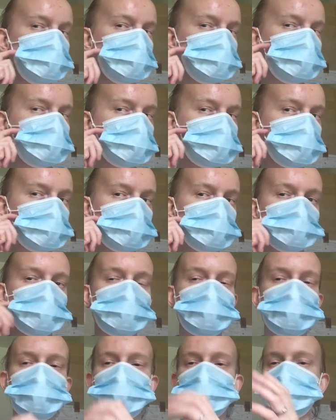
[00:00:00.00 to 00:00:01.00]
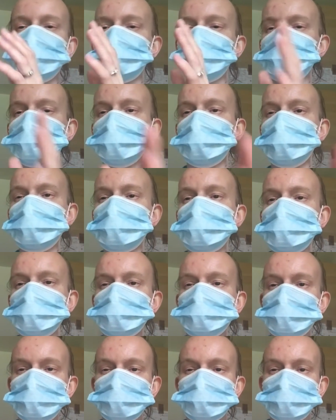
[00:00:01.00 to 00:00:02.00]
So the air
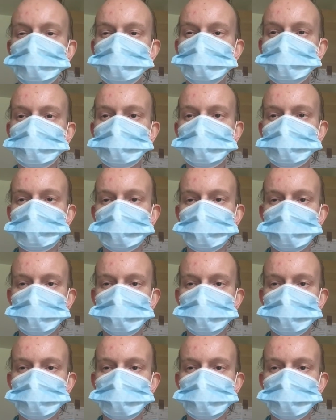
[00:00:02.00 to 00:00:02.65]
travels